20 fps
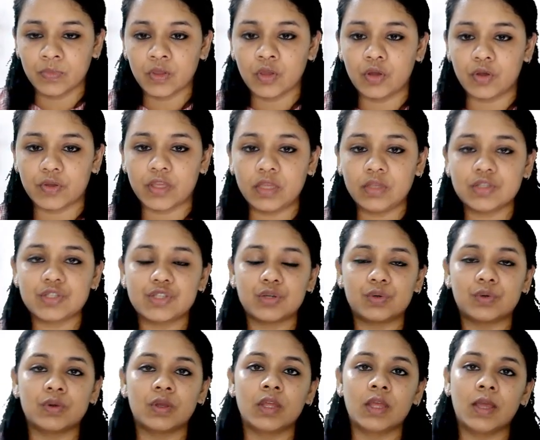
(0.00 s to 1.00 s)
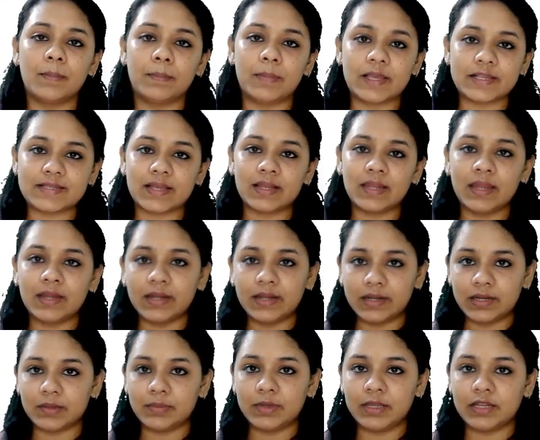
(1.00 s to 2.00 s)
Okay, so basically, an
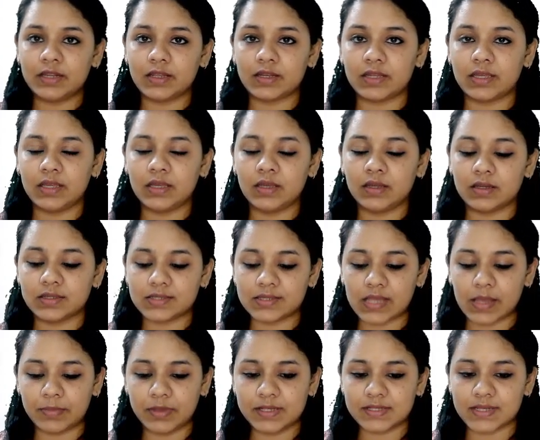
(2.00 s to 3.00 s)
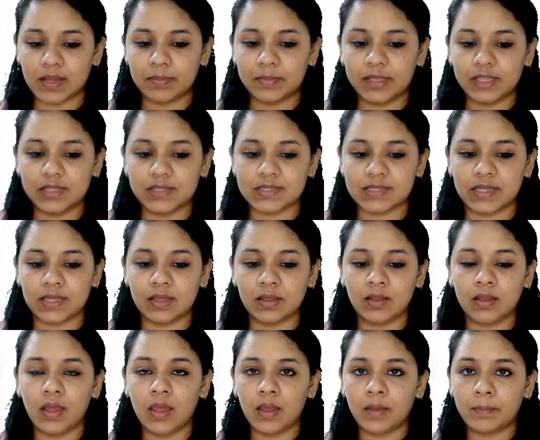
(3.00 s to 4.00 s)
intermediary, SEBI is coming and saying,
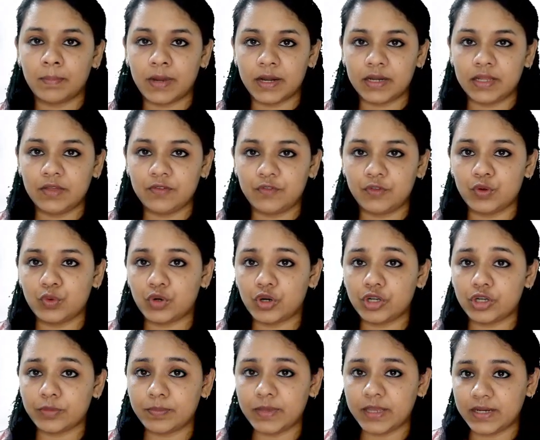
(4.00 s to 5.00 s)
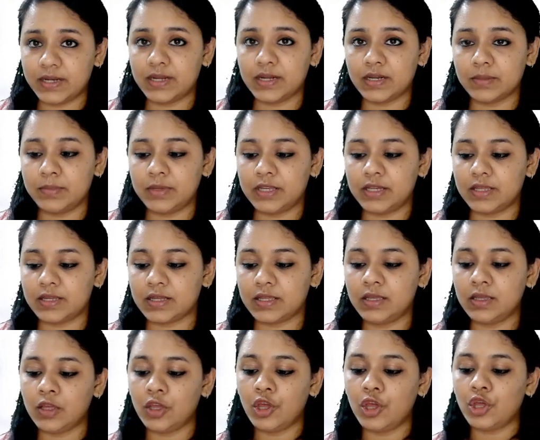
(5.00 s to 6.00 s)
buddy, if you want to be an intermediary,
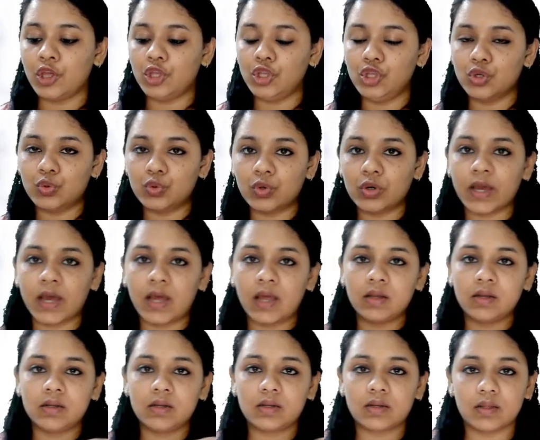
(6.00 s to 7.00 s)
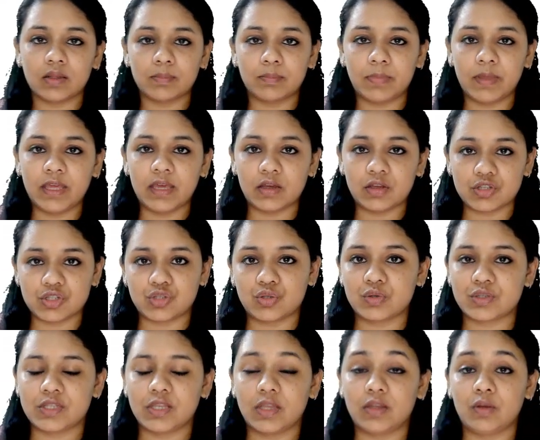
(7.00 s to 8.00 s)
you can't be
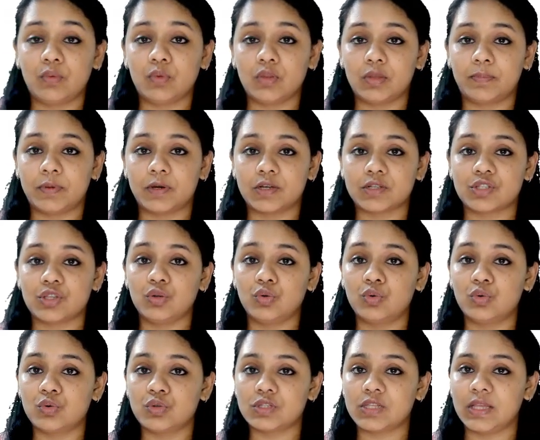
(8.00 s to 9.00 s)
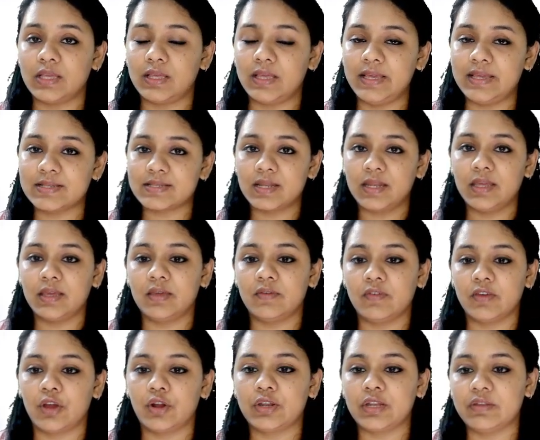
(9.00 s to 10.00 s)
associated with a person who's easily
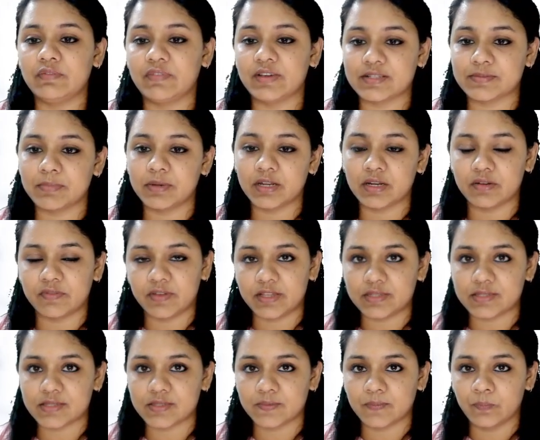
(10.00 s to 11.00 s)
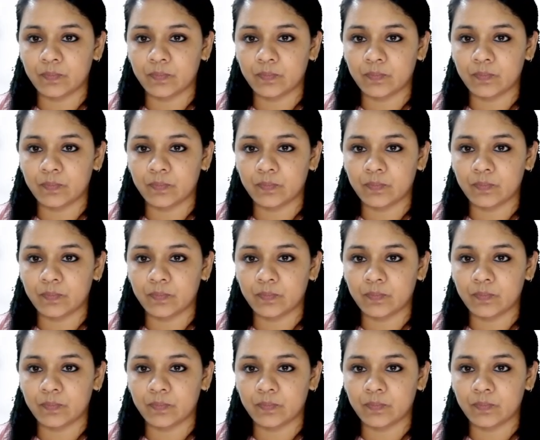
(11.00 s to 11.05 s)
giving out investment advice.